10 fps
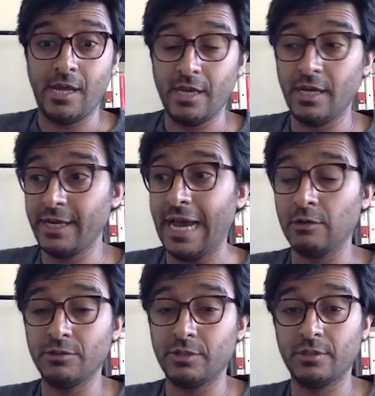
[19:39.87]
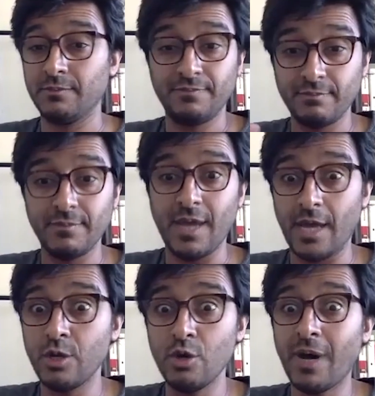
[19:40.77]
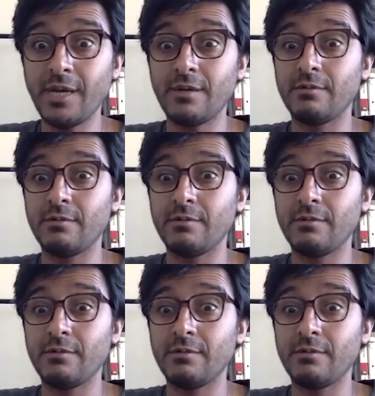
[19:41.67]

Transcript: encountered. And you might